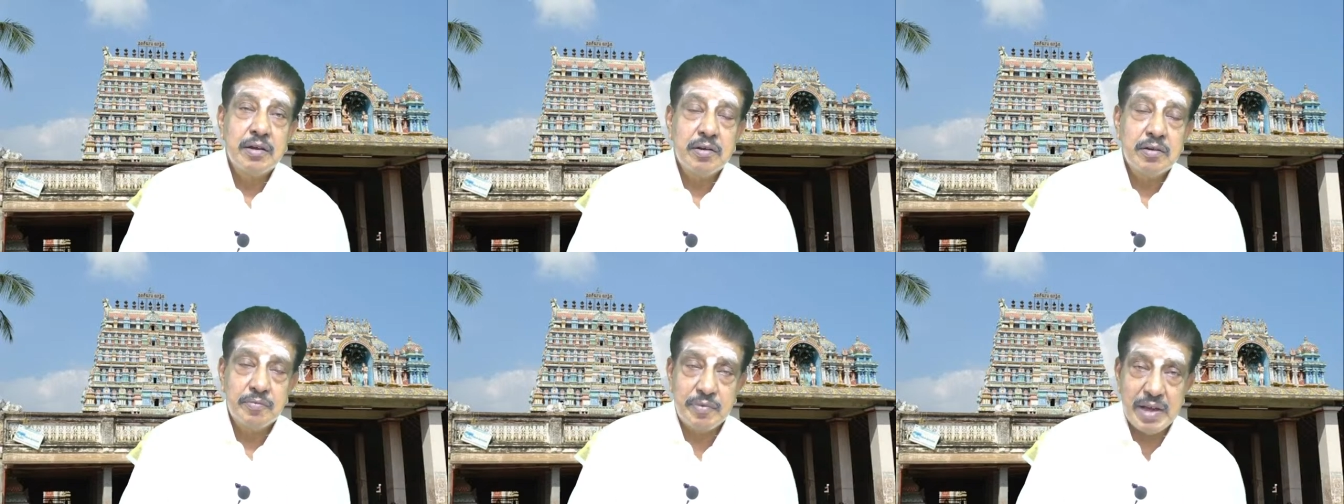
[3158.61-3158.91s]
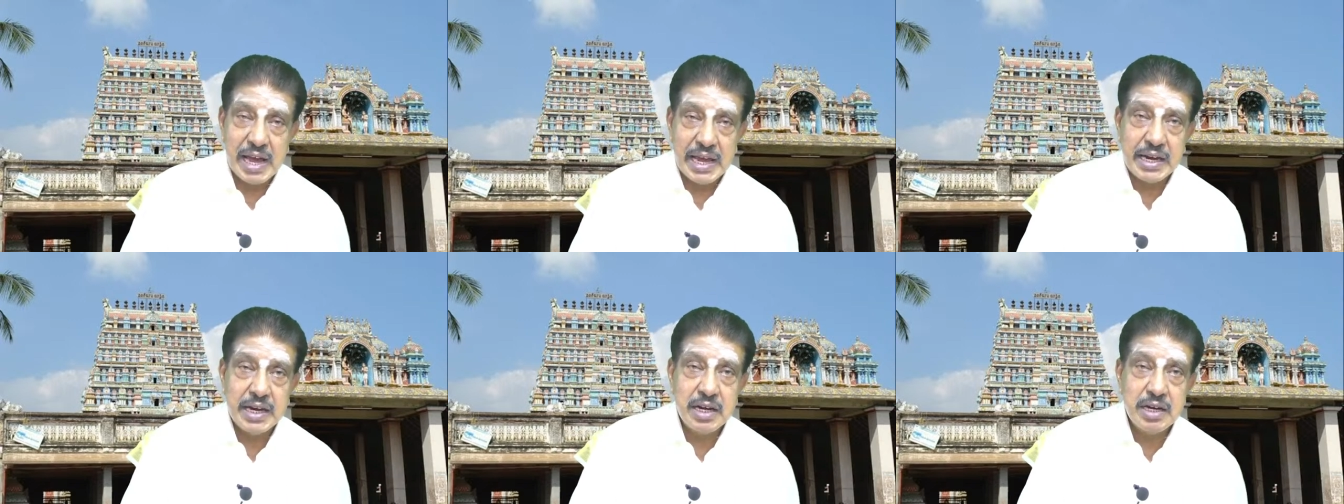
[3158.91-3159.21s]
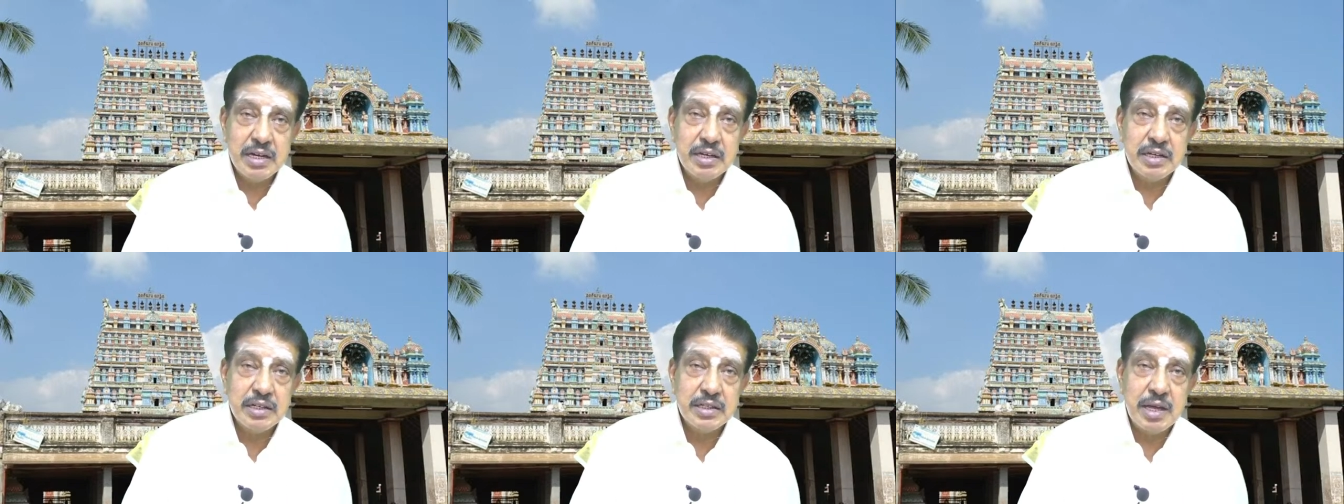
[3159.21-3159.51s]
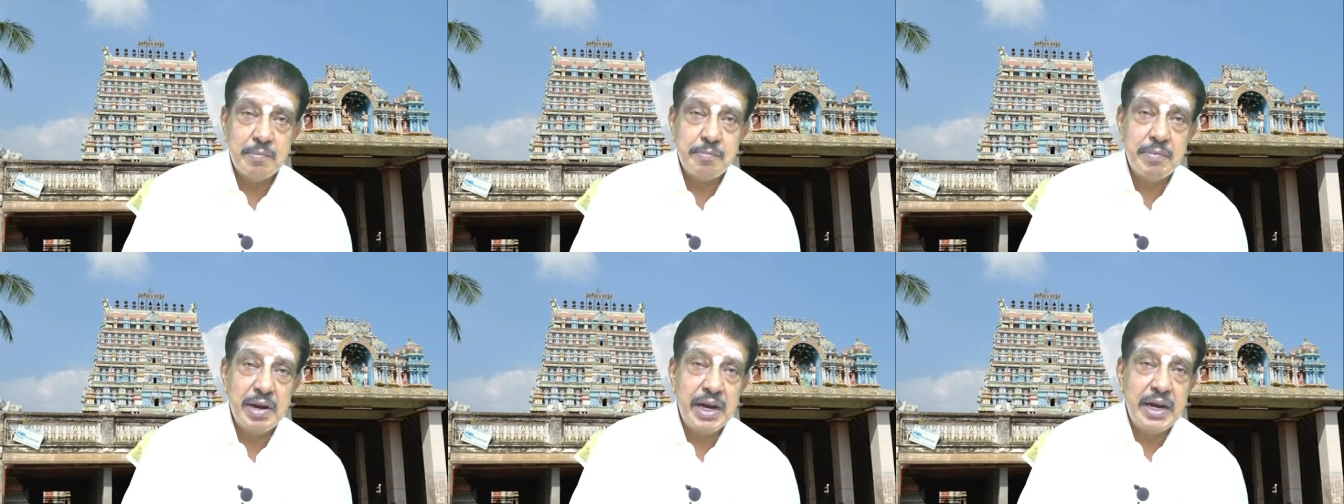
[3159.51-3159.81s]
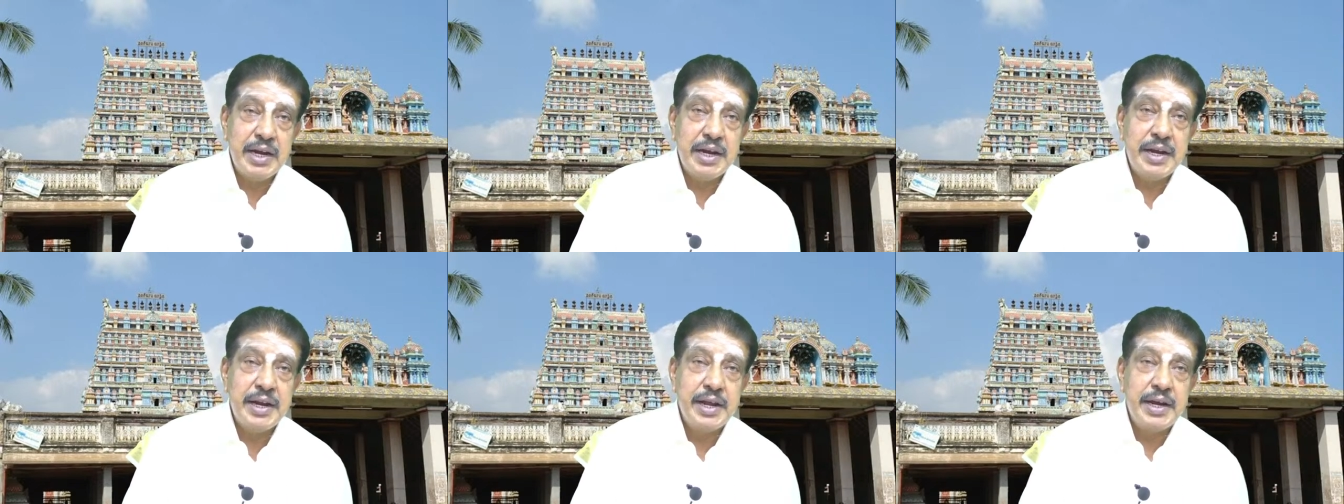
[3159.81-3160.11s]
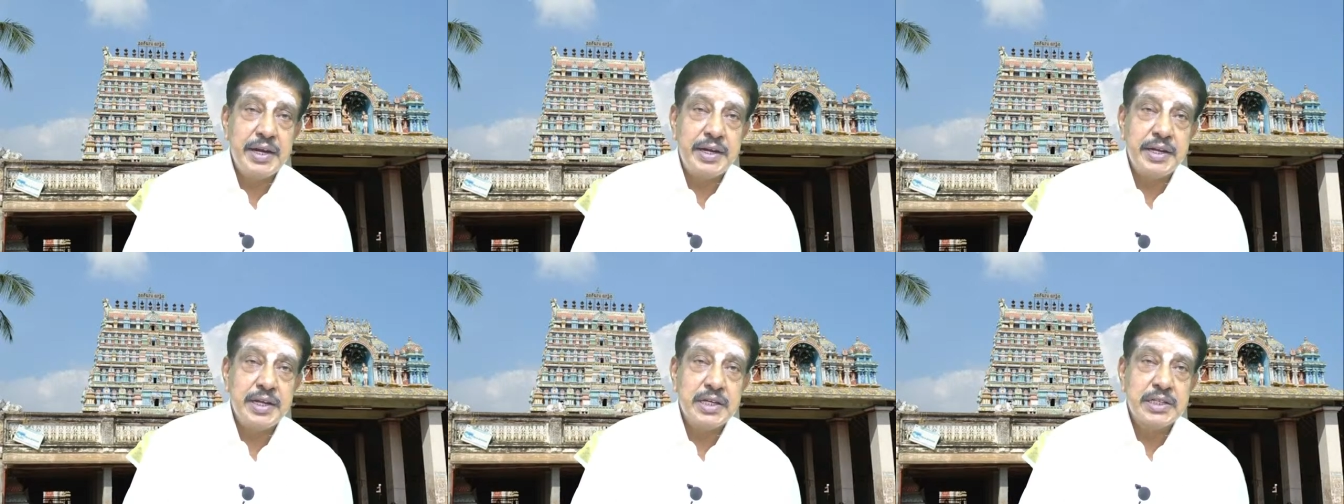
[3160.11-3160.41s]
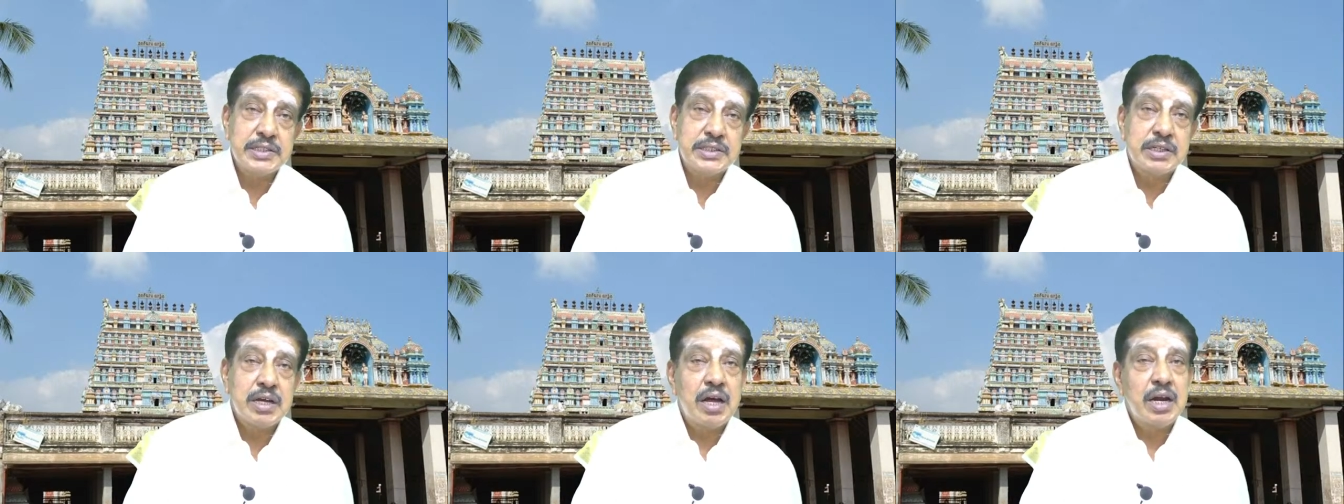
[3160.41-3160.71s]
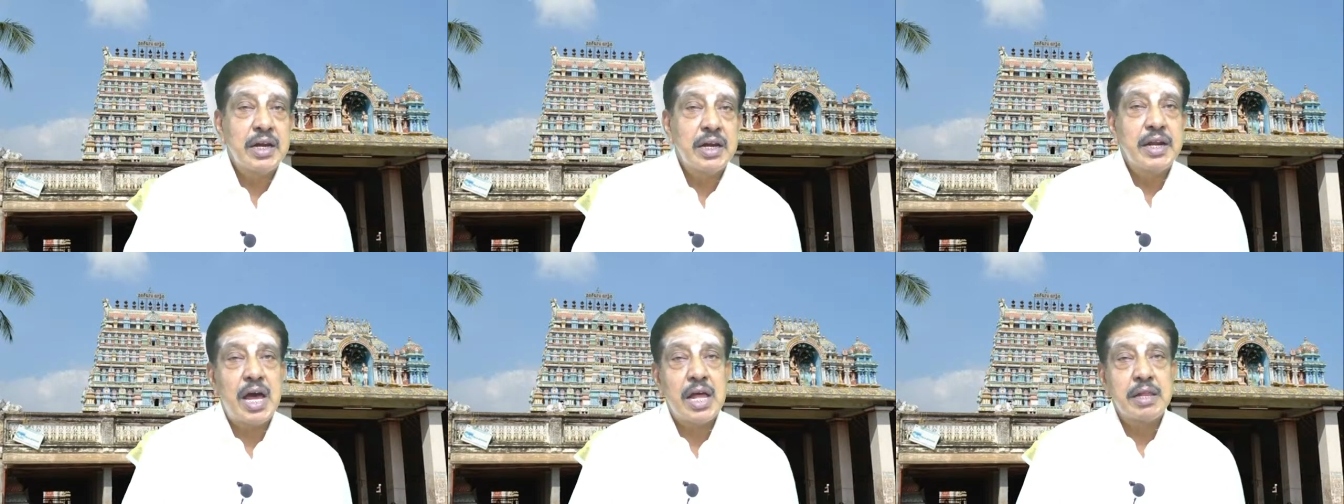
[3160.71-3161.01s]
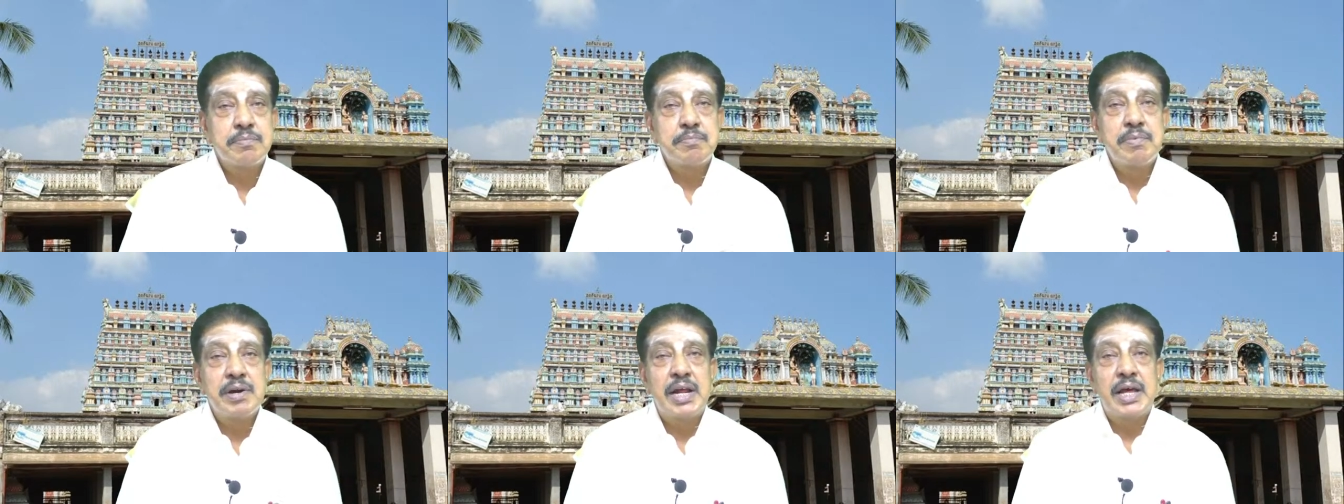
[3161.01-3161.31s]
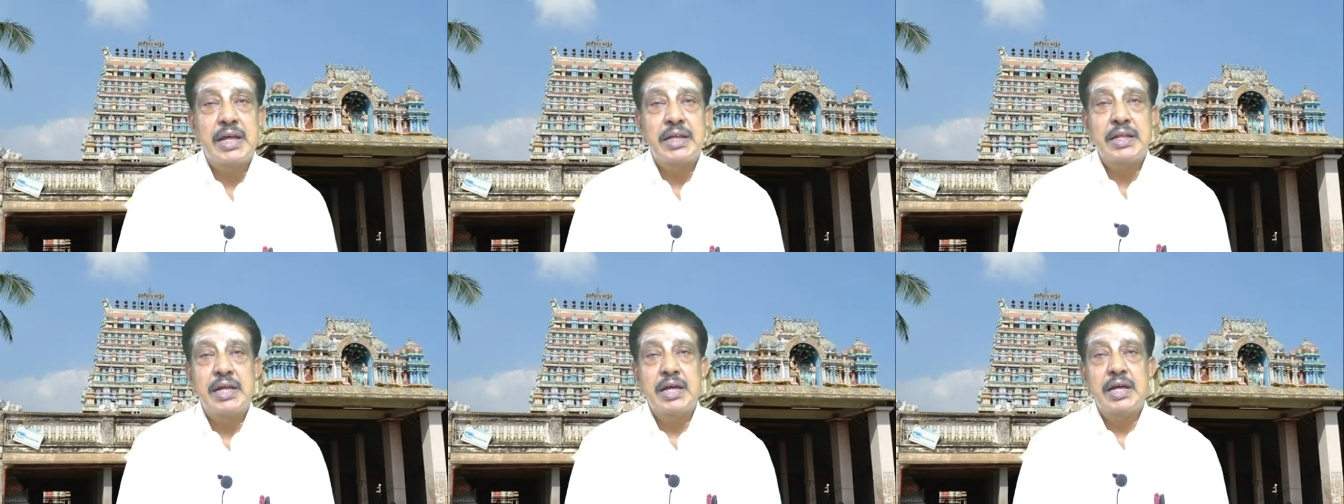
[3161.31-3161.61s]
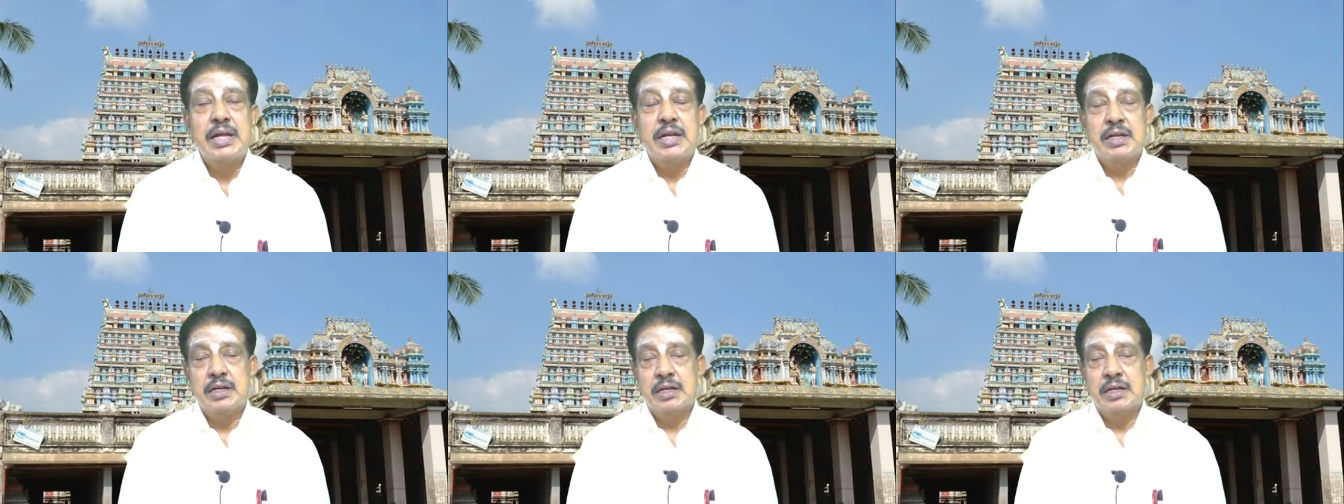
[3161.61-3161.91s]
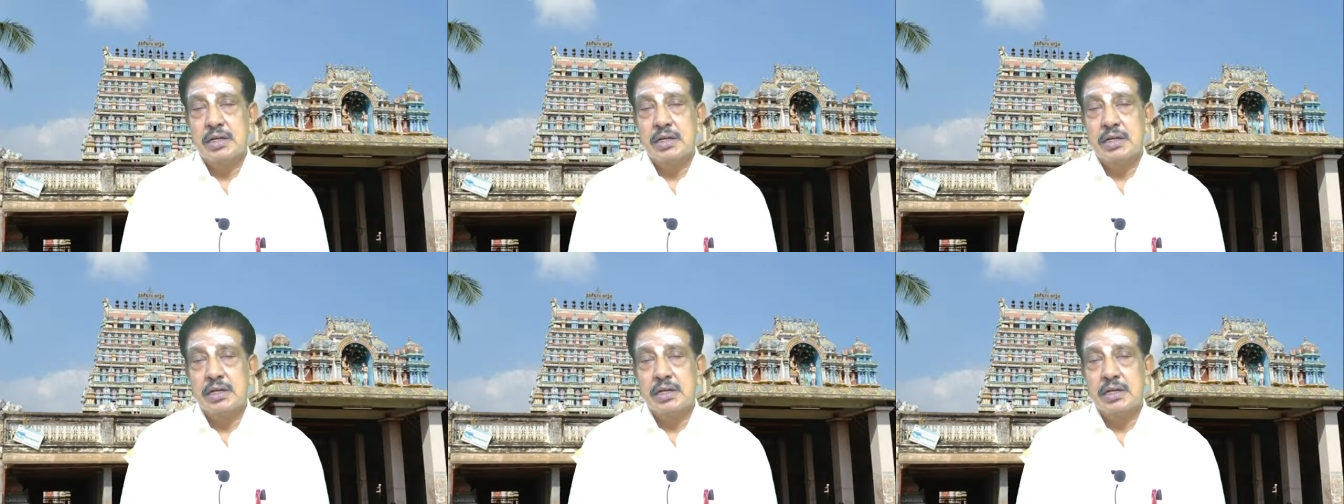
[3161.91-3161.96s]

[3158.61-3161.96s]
wherein the main deity is called Atmanadar,